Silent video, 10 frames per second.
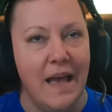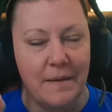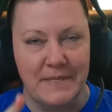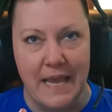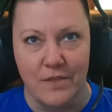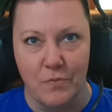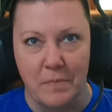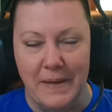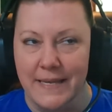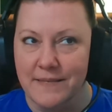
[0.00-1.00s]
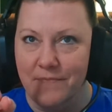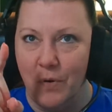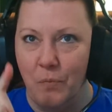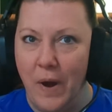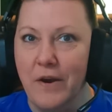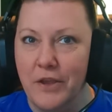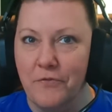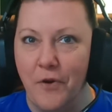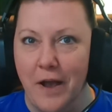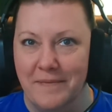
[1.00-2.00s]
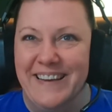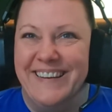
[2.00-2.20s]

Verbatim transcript: I'm saying the wrong place. Where are you from?